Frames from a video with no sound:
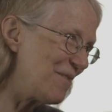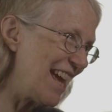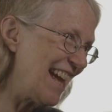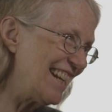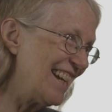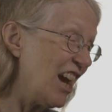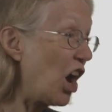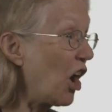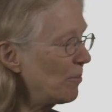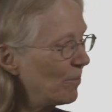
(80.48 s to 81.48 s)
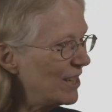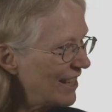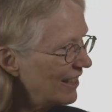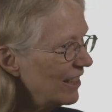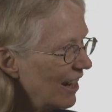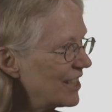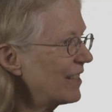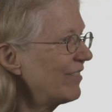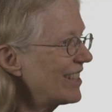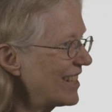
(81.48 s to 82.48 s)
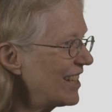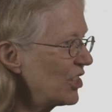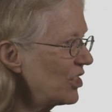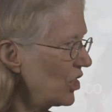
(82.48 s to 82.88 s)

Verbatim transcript: when our basically our civilization